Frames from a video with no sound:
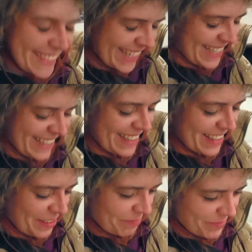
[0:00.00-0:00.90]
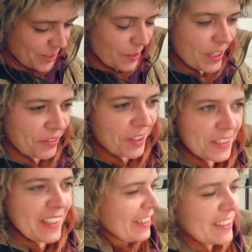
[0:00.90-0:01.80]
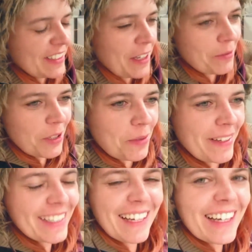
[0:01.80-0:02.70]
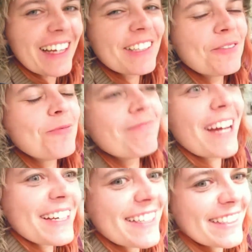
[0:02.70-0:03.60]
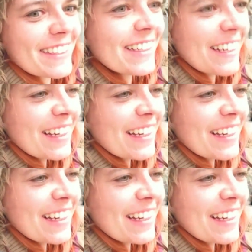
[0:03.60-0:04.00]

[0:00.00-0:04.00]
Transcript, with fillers: time to leave this establishment. I can't even imagine